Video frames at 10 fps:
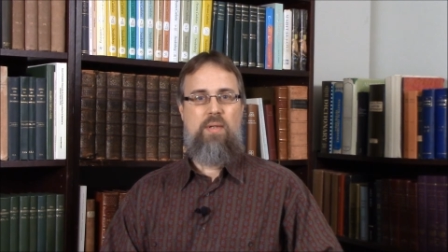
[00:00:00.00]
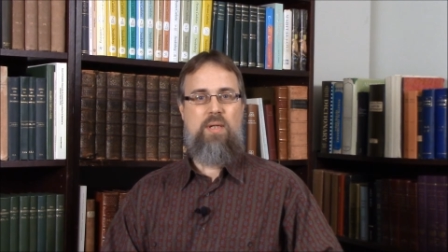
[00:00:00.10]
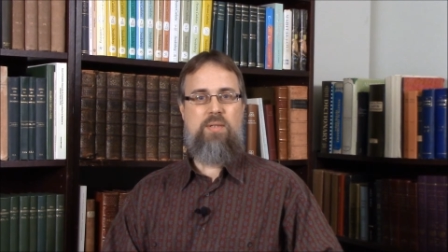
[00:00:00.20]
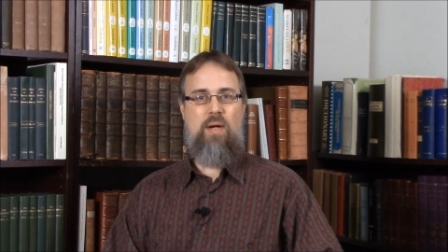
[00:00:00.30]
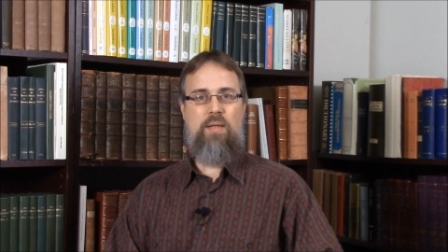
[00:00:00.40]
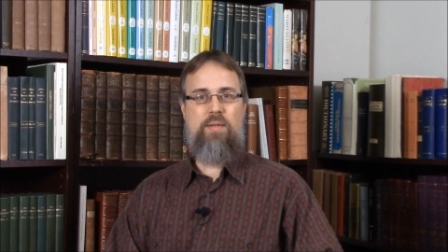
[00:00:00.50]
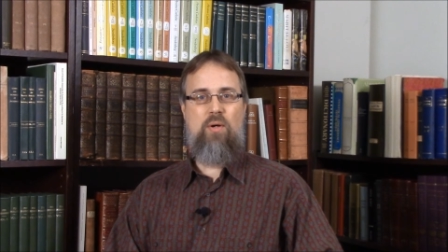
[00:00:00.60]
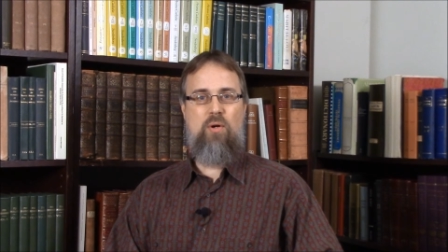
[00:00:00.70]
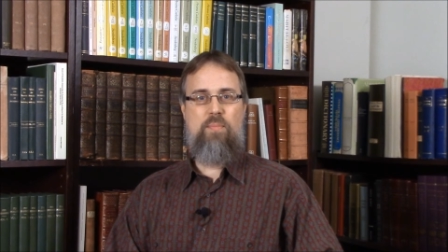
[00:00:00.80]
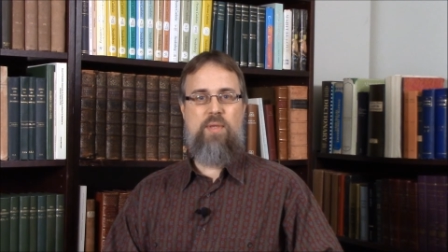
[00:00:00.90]
It's all in the
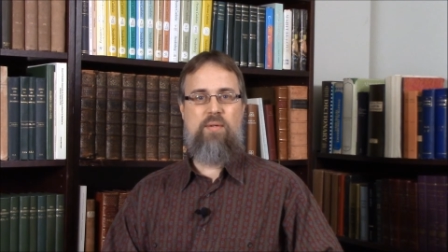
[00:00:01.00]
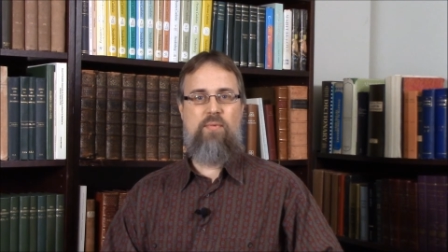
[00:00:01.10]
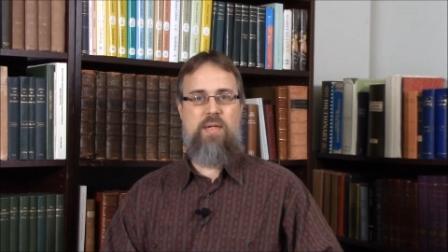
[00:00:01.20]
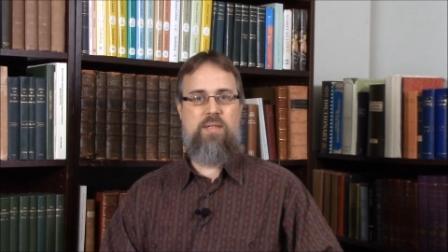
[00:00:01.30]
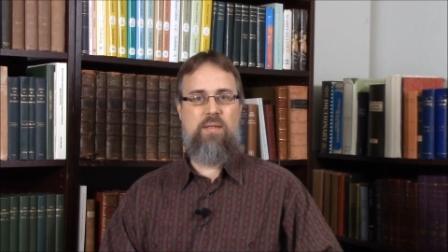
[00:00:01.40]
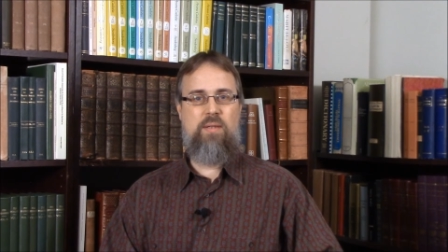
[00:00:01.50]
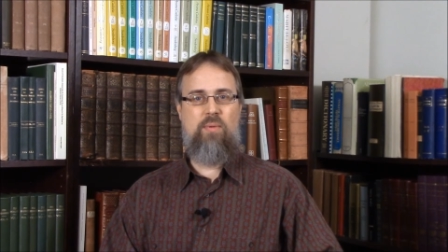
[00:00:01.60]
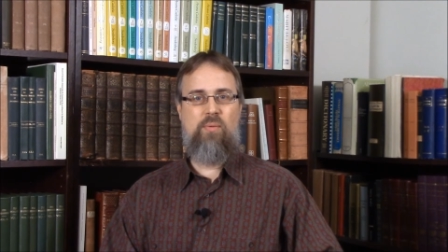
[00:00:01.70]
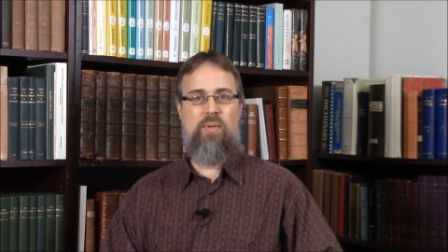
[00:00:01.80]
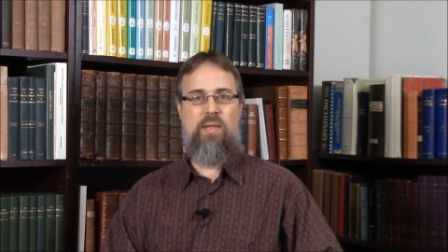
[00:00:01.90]
hope that eventually
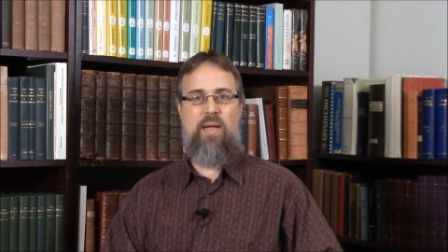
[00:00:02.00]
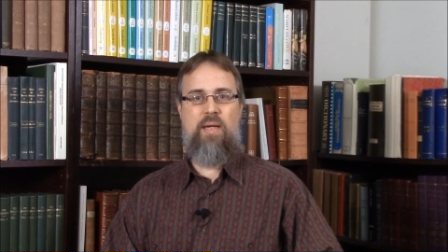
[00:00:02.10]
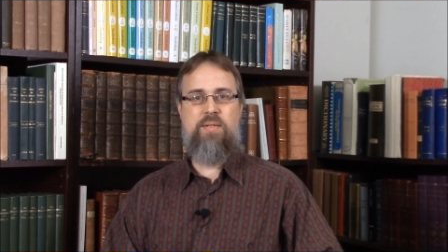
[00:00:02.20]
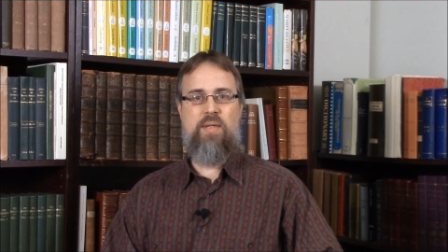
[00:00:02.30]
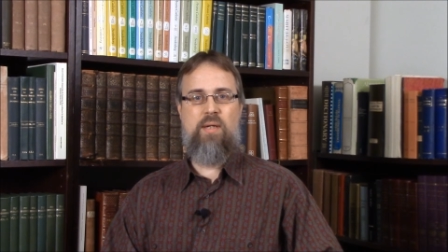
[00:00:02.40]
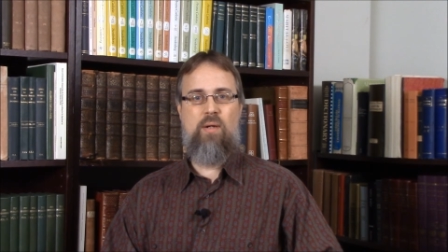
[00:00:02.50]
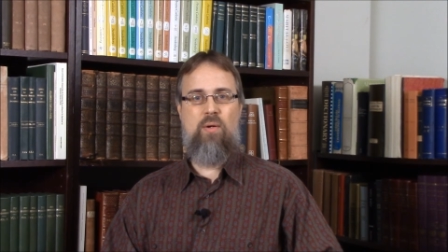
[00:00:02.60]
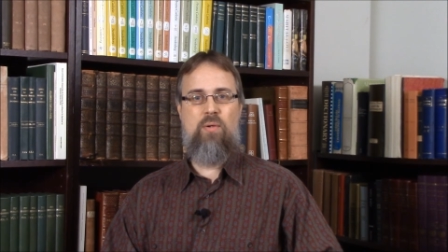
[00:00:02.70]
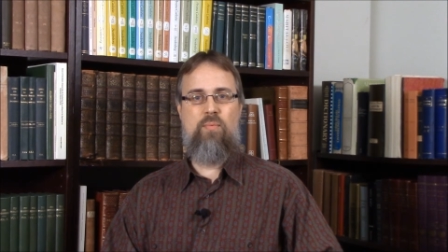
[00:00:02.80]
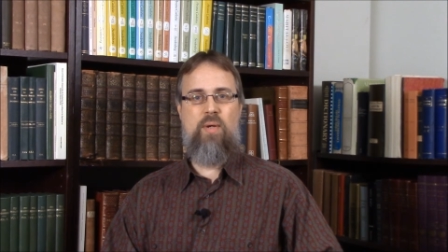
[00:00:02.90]
we'll realize that our
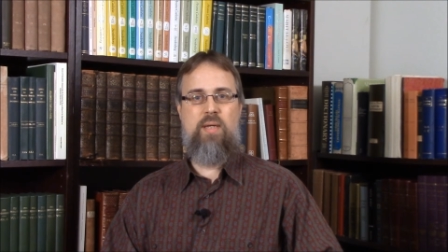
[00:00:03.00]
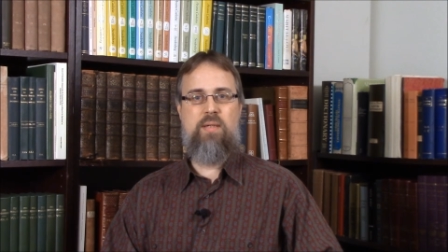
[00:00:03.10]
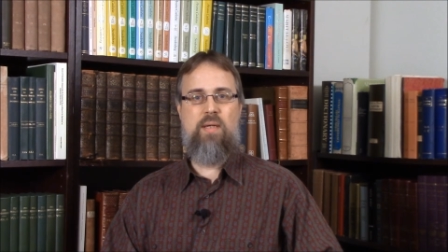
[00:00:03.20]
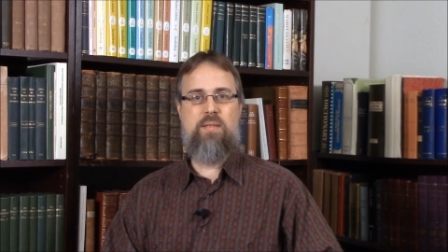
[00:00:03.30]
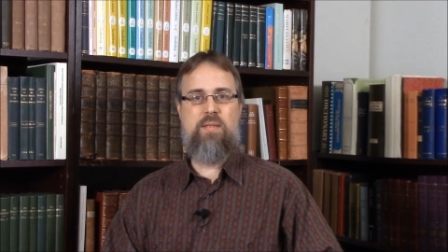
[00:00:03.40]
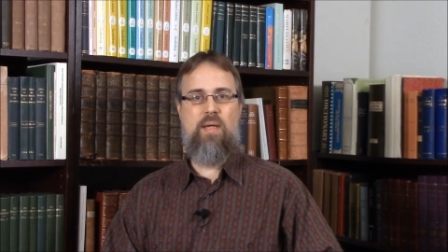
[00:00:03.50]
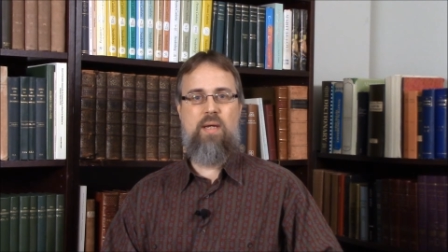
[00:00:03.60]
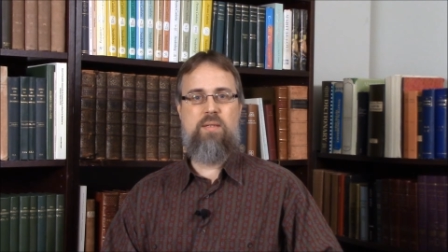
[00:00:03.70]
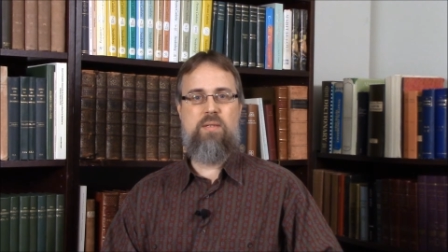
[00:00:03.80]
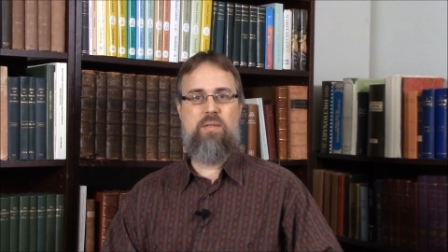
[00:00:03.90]
own way tends to
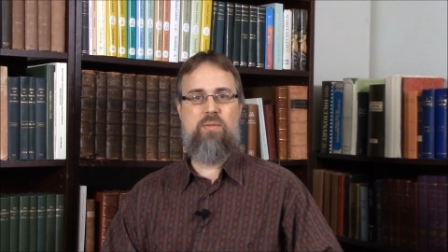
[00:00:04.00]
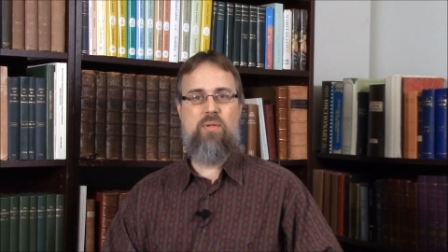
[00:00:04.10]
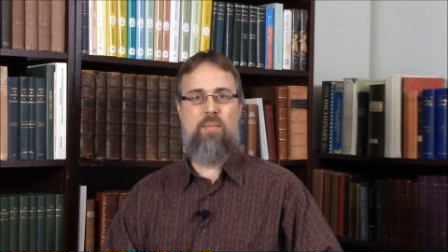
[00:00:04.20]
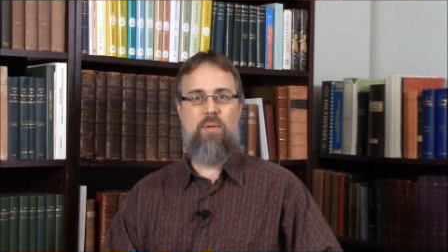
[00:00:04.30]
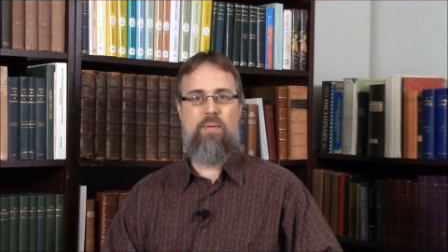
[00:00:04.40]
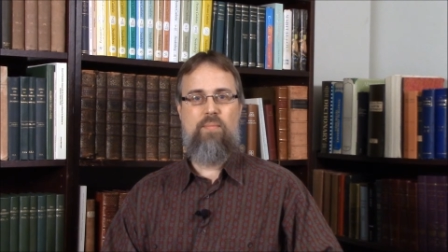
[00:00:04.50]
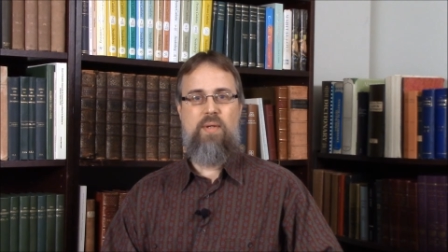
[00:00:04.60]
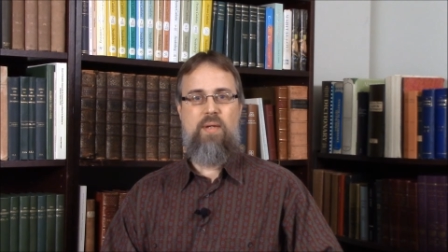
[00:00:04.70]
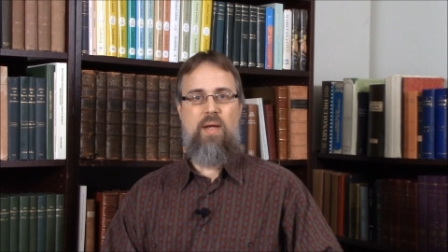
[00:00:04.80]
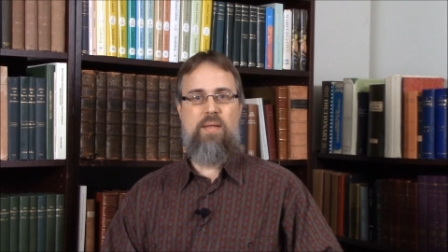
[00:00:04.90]
get us into trouble,
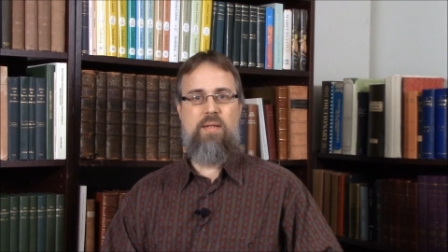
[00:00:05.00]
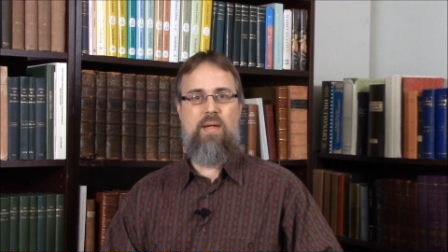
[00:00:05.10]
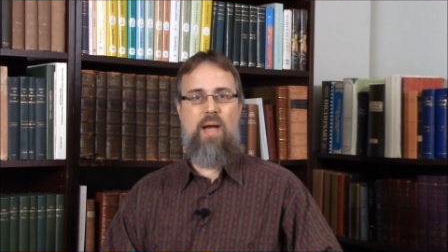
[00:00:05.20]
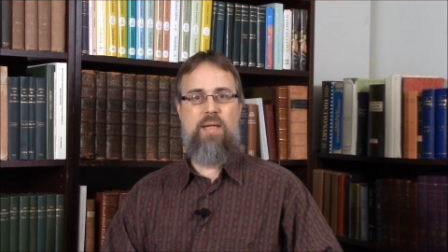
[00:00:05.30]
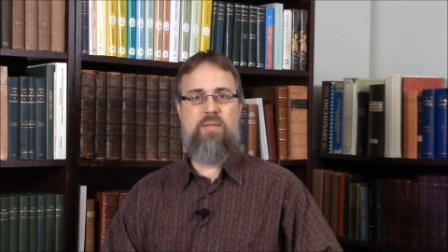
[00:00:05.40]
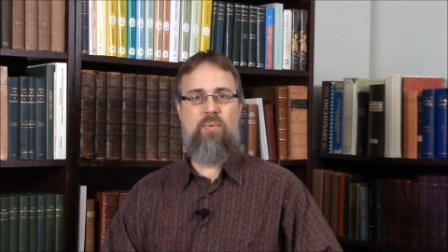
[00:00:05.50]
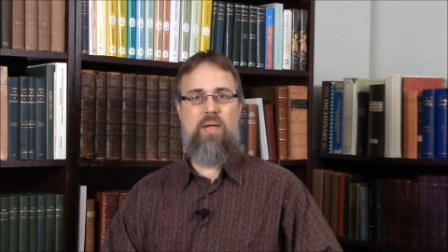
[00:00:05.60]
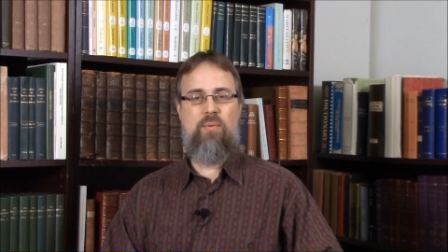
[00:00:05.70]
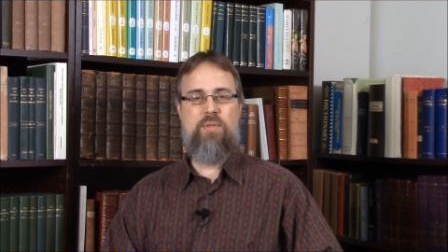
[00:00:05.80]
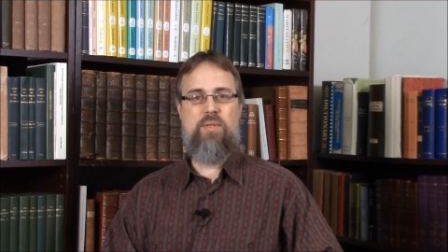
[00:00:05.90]
and that God's
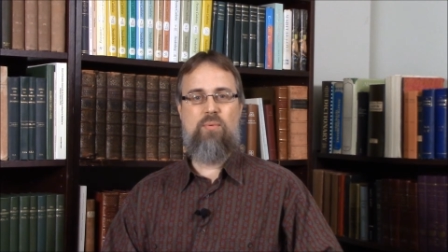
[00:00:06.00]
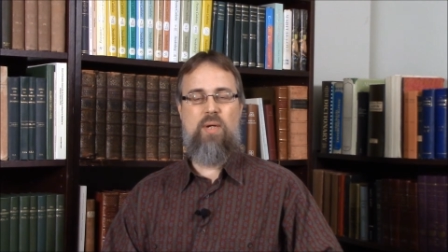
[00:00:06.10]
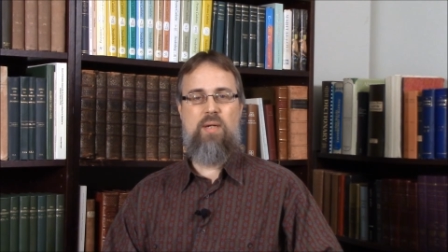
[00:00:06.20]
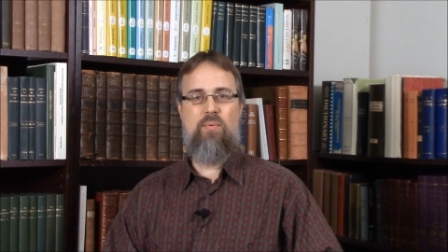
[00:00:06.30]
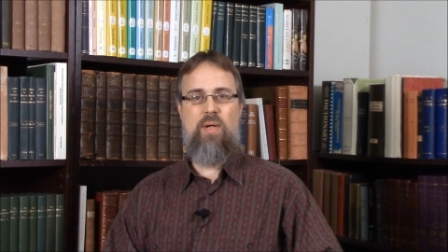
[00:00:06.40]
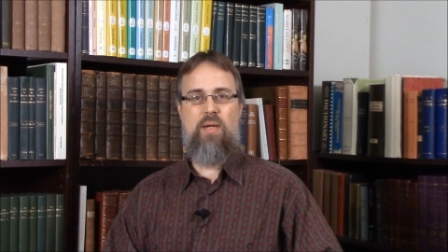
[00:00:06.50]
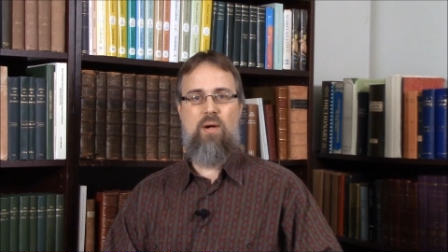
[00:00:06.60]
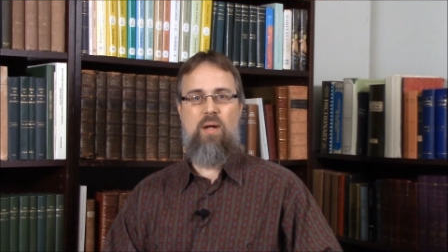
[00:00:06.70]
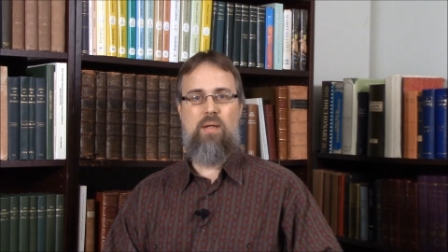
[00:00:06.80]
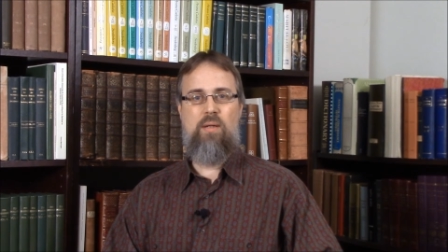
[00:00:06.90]
way was the right way
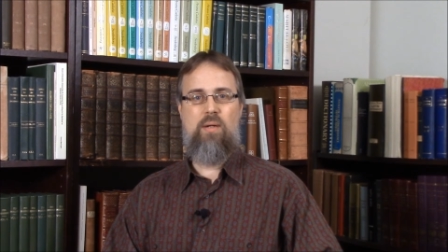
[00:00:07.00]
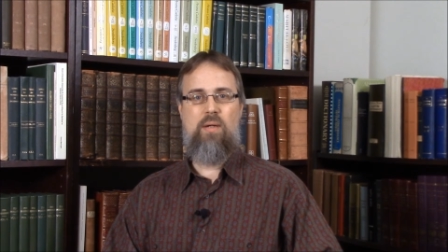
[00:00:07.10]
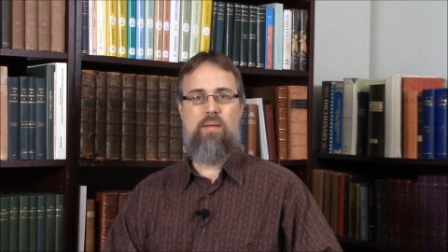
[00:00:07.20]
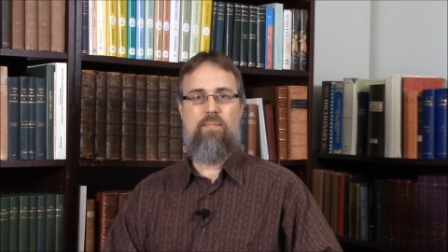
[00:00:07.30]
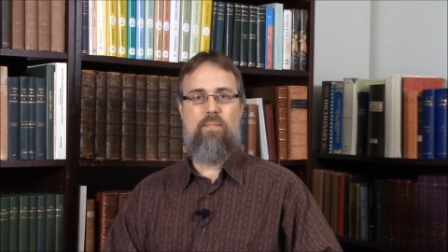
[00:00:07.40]
all along.